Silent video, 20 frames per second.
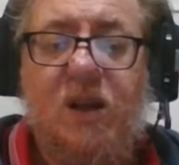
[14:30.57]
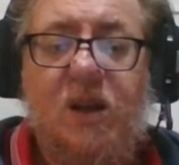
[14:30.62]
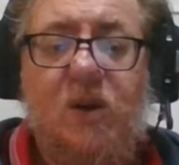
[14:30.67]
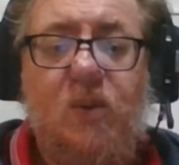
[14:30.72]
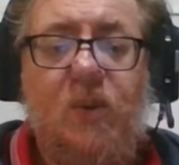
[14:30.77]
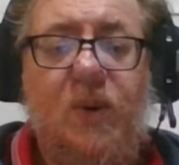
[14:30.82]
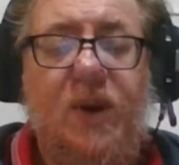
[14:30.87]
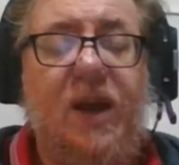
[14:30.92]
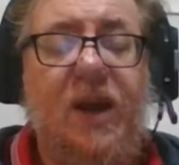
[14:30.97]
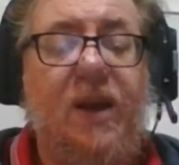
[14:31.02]

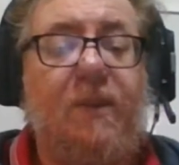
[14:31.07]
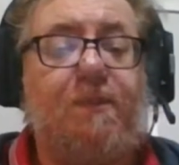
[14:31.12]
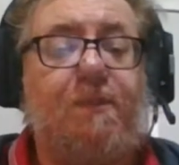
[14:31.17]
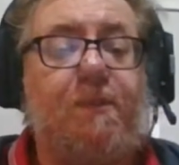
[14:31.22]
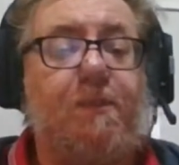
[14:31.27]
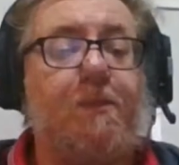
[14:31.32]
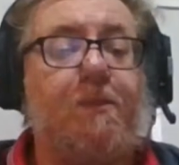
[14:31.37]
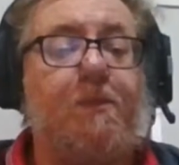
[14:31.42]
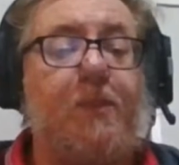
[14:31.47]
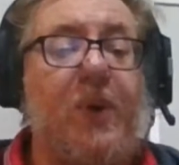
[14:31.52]
where
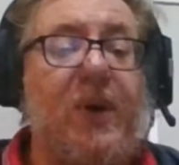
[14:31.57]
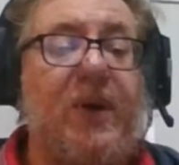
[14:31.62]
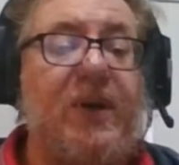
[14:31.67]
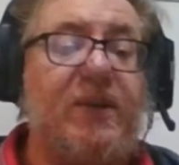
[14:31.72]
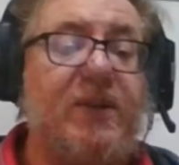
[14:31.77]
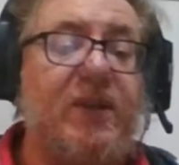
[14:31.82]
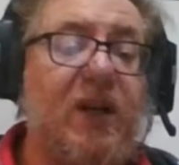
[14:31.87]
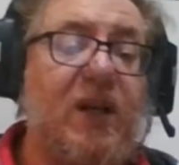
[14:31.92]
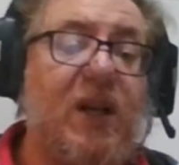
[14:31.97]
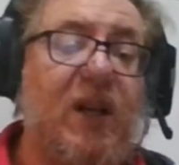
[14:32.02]

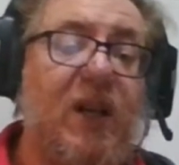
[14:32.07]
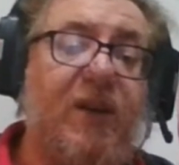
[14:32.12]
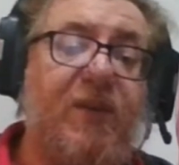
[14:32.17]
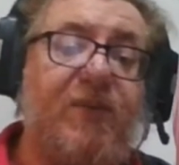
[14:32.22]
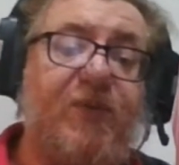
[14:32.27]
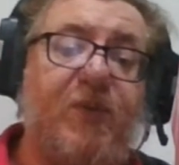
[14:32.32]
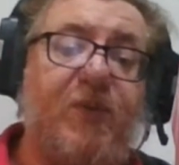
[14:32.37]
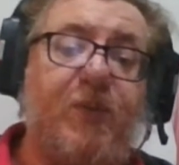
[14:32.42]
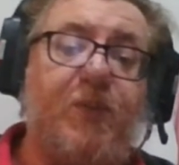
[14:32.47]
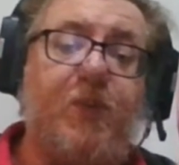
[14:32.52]
basically
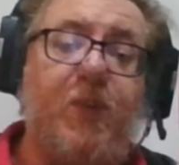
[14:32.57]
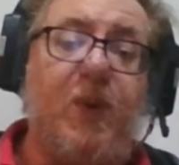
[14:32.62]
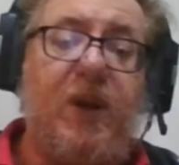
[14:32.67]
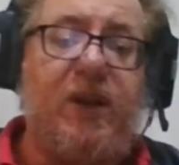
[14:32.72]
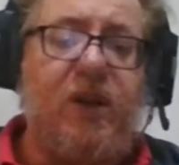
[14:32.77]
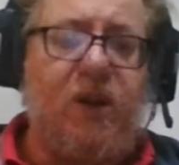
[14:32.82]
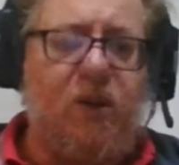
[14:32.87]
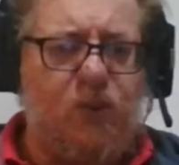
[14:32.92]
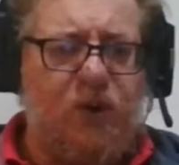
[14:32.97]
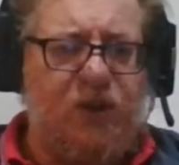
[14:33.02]
in
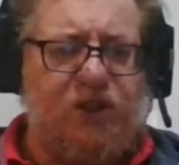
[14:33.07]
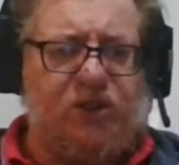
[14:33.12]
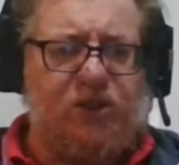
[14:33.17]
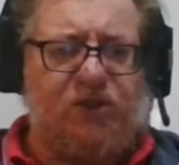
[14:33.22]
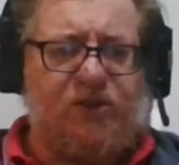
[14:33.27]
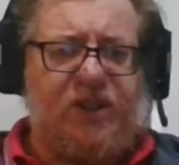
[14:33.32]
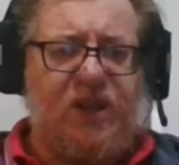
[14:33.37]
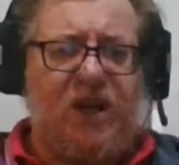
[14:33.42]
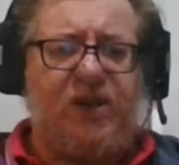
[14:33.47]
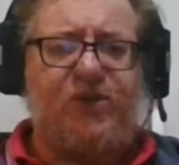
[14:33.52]
the original
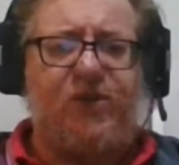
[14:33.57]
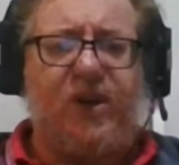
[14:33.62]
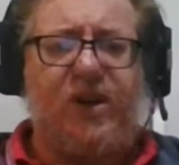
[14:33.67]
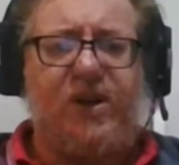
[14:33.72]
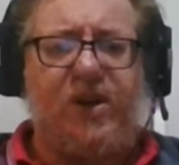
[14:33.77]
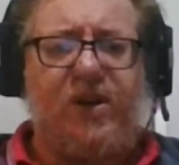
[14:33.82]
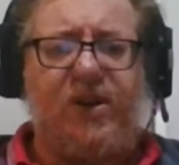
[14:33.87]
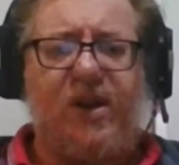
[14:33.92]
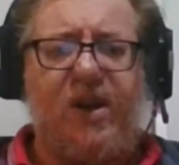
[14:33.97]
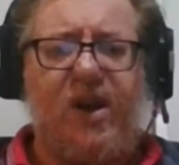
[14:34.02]
Star Trek,
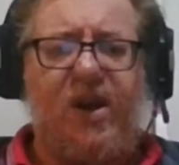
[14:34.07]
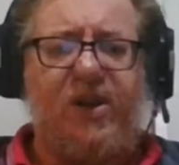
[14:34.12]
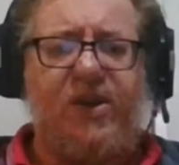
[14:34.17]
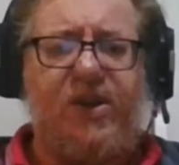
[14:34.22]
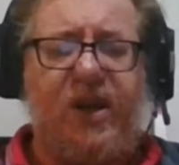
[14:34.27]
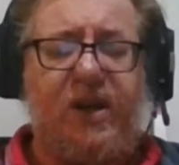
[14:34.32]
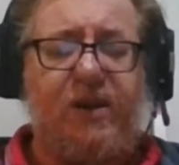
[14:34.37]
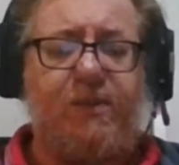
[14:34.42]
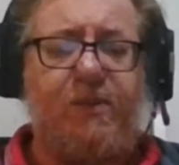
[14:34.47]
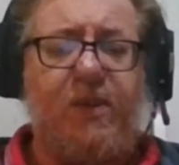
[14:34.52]
I
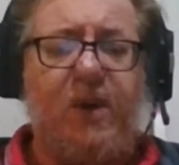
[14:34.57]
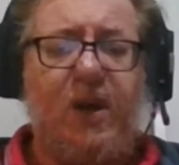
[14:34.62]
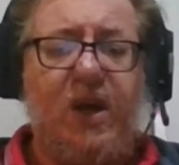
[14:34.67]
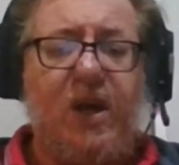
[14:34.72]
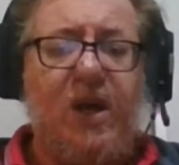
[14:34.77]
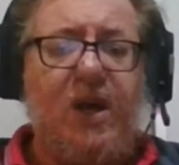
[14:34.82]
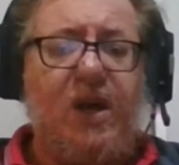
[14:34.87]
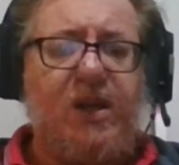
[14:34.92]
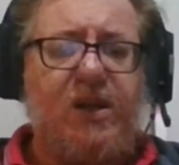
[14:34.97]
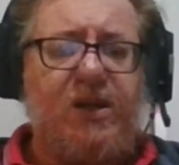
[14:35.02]
think
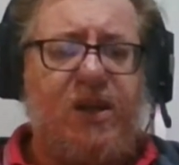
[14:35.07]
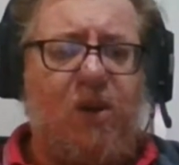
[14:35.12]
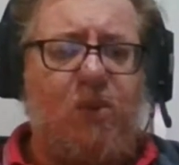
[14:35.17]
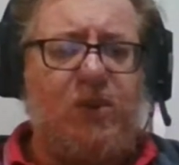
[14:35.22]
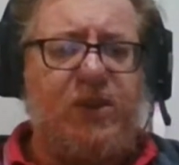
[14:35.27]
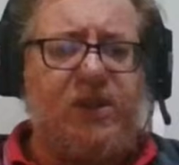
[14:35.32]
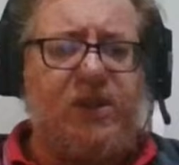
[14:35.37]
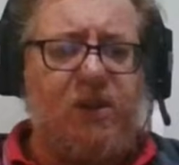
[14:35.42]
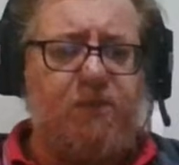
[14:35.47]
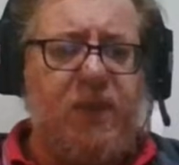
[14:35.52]
that
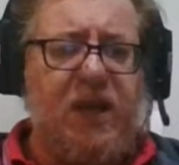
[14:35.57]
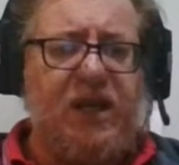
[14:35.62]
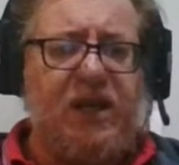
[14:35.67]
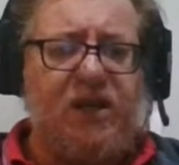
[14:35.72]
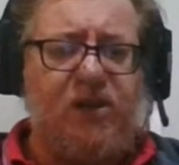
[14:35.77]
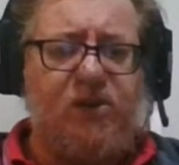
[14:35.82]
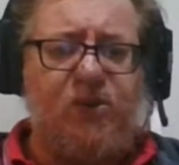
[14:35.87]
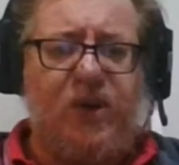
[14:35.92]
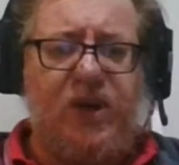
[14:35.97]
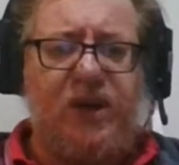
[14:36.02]
was a meet
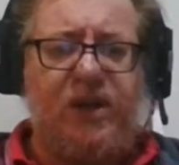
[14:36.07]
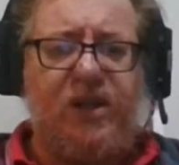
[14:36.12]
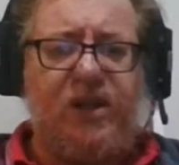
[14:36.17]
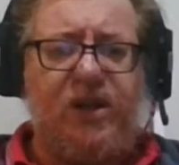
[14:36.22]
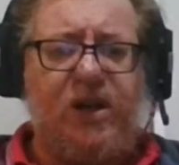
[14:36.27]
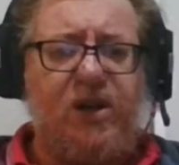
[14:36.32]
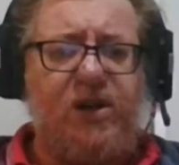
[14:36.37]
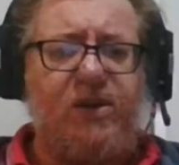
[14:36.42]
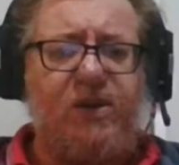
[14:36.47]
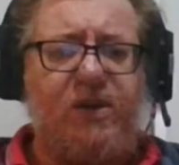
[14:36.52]
and greet.
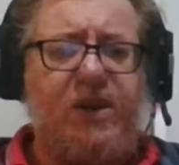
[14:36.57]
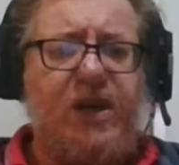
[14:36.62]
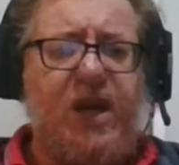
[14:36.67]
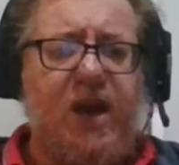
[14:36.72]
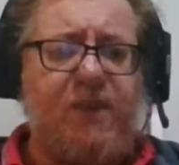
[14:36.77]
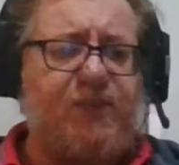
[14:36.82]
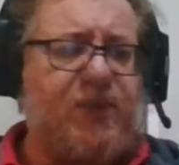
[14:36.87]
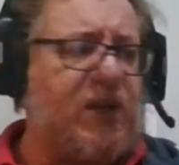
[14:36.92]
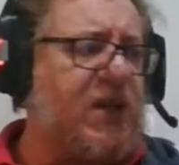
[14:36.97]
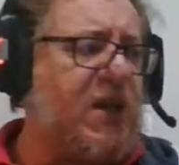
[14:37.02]
The
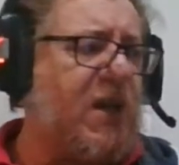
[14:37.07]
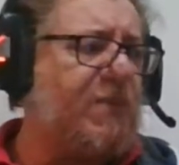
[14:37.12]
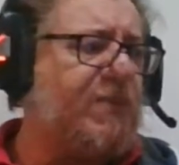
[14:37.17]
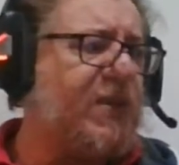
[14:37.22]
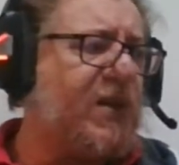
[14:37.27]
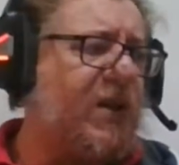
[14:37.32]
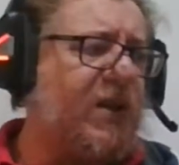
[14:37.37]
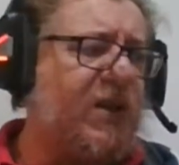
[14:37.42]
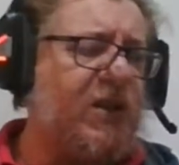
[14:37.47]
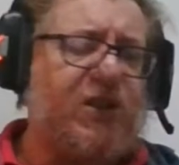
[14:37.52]
captain comes,
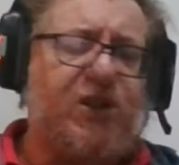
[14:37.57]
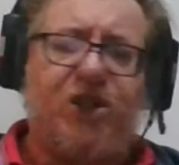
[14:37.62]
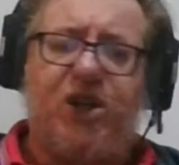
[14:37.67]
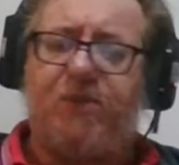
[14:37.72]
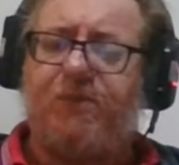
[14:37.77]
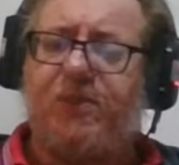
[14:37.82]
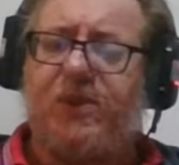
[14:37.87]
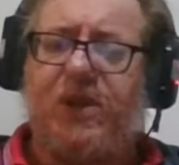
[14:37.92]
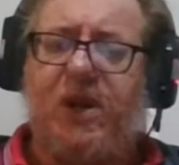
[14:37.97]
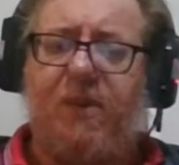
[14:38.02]
his
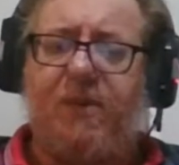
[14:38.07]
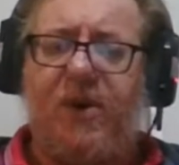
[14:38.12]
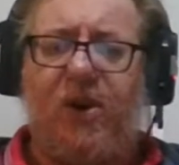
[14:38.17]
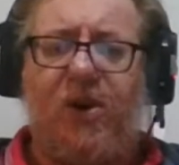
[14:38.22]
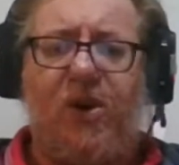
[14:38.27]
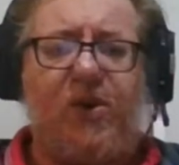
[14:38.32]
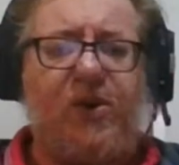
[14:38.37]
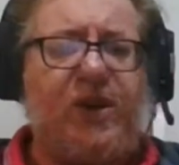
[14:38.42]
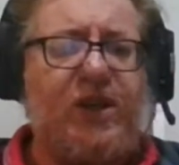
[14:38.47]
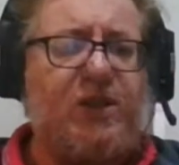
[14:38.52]
ships come
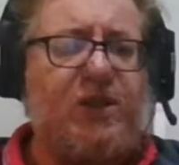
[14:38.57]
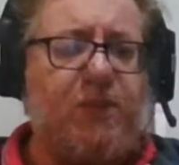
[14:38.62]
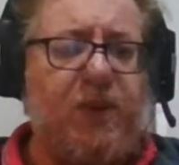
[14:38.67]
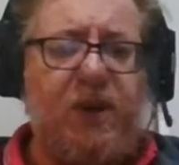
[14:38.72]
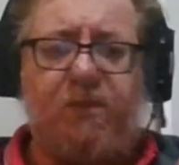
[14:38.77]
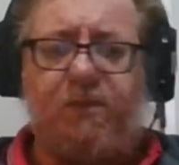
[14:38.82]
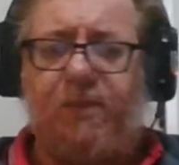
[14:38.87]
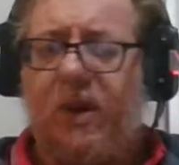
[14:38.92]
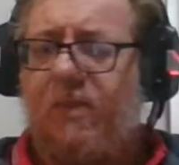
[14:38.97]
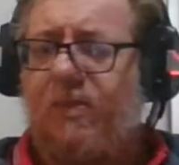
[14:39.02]
along, he's
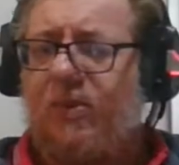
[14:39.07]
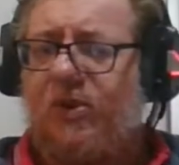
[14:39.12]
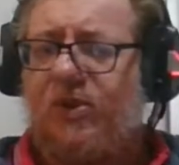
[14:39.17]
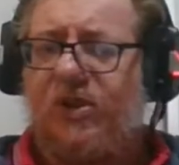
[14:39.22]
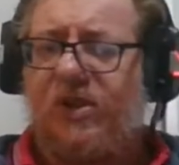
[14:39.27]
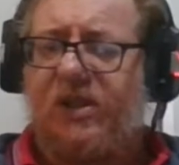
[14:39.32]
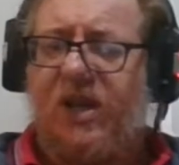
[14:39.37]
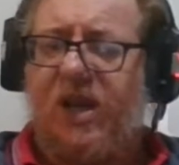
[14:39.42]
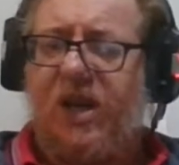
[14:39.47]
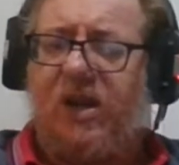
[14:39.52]
meeting people,
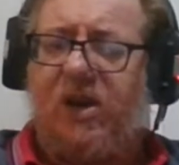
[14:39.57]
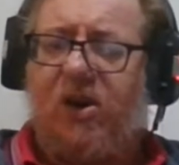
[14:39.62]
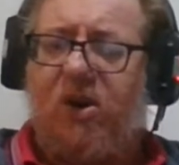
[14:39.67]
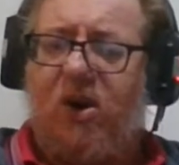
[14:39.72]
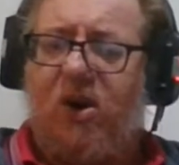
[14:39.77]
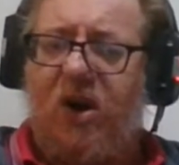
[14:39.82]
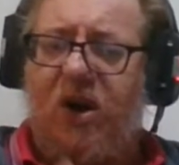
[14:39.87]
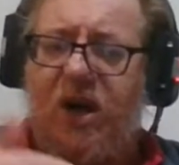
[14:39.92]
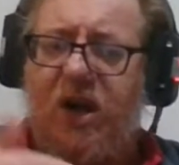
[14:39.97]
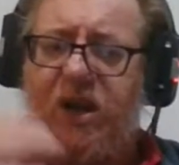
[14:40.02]
just saying
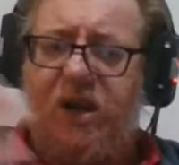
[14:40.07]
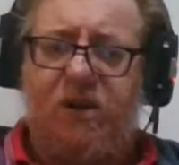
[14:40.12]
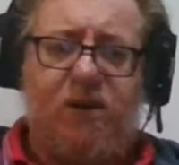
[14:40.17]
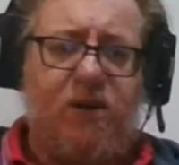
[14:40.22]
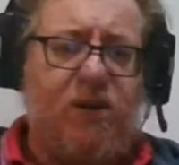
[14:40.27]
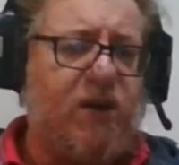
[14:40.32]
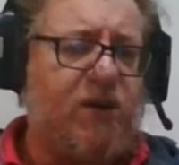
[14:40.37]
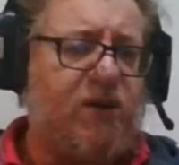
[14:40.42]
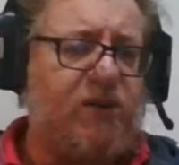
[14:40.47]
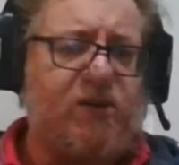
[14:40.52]
hi.
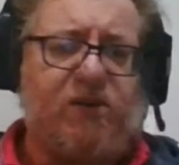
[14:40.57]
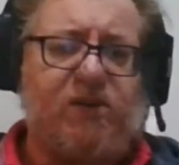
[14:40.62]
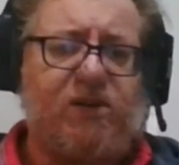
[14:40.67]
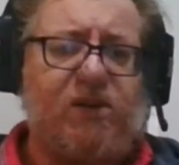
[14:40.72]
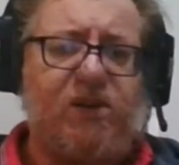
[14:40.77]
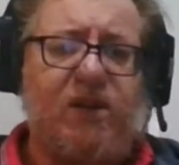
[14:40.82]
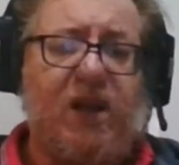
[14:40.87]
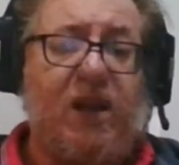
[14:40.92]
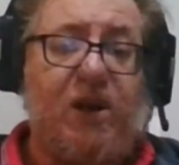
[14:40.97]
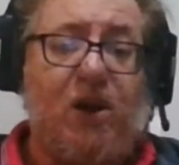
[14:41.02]

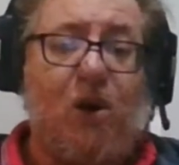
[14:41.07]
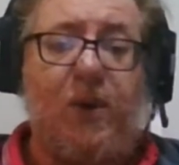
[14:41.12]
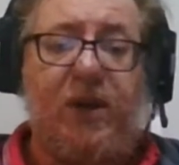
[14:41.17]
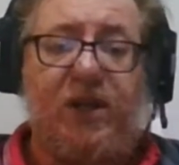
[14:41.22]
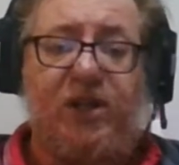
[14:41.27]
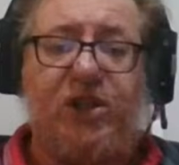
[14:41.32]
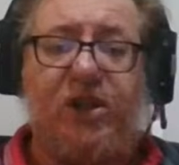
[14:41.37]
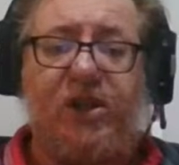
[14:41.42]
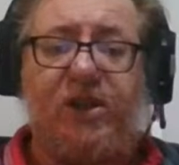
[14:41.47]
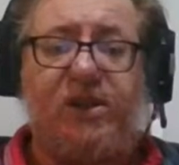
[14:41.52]
They know
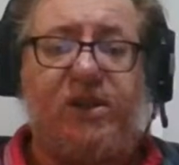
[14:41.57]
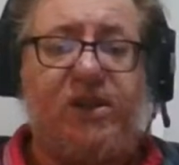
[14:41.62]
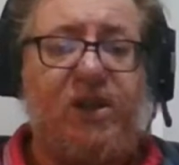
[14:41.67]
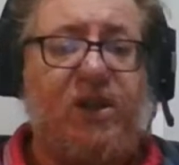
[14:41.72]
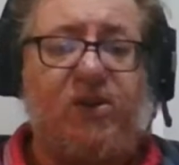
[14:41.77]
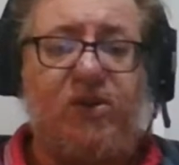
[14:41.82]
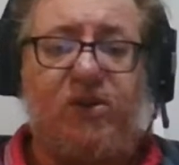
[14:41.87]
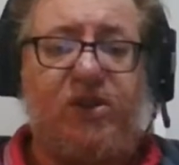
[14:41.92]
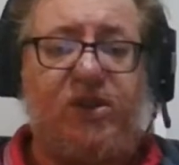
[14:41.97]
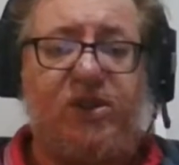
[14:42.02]
each other, so
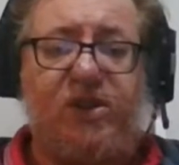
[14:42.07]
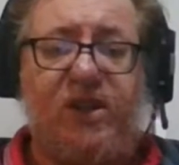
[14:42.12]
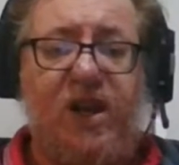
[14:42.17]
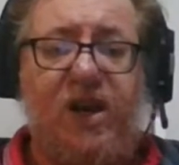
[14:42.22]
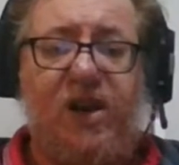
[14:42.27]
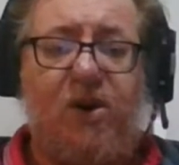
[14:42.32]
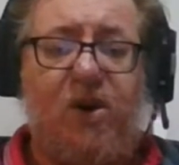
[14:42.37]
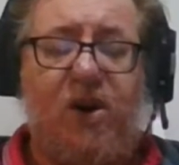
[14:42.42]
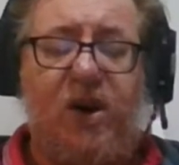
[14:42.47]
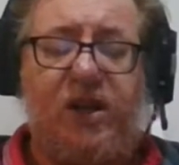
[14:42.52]
they're all just
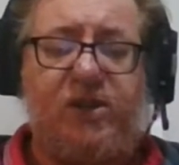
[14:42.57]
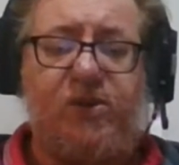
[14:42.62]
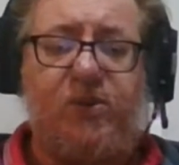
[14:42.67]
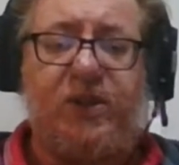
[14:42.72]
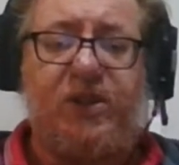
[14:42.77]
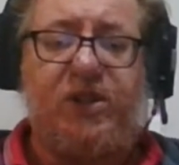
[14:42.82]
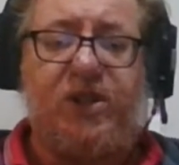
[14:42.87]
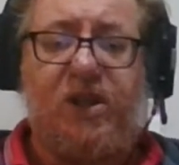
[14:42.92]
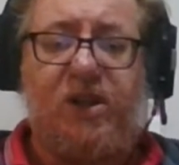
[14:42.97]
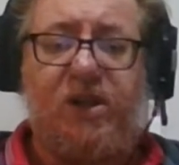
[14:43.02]
saying hi to
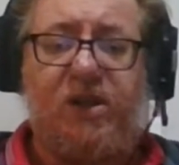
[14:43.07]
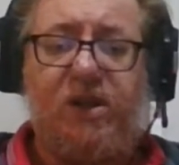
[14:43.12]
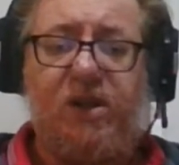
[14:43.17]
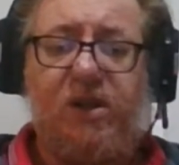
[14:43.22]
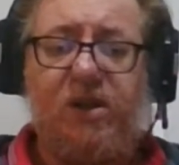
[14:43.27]
each other.